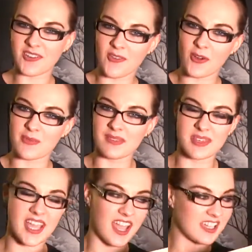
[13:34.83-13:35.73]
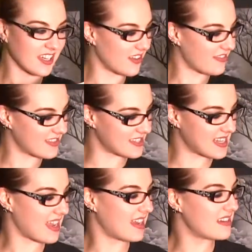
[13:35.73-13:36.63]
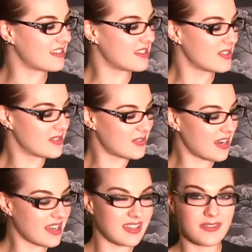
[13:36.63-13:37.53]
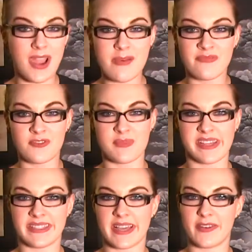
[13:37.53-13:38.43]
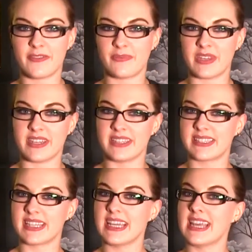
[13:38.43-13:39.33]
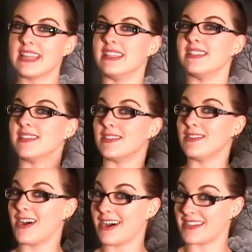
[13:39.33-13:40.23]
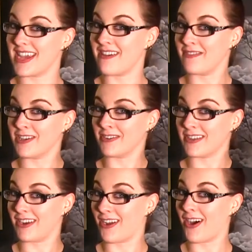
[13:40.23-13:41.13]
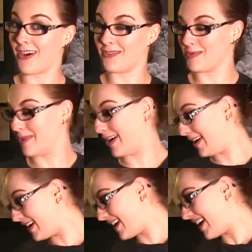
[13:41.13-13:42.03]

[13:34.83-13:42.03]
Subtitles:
or maybe hanging off the side, so that I can grab for myself, because this is not heavier than a coffee mug,